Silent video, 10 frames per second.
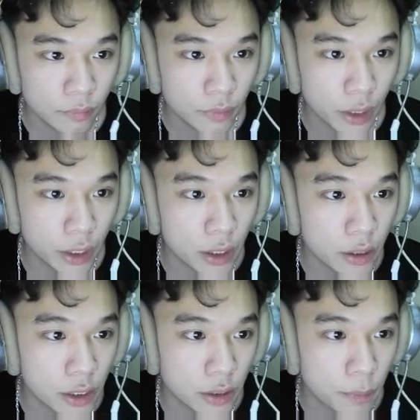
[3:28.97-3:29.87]

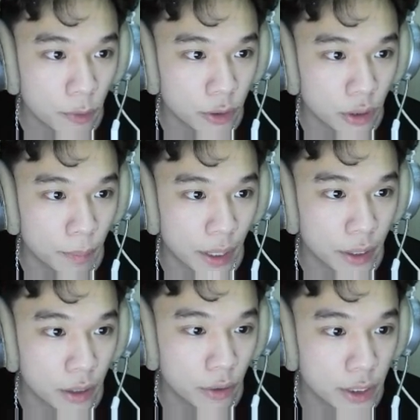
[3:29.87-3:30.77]
Here's a post of
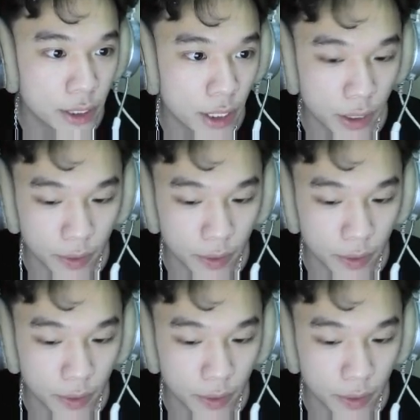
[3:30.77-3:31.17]
mine. You can see.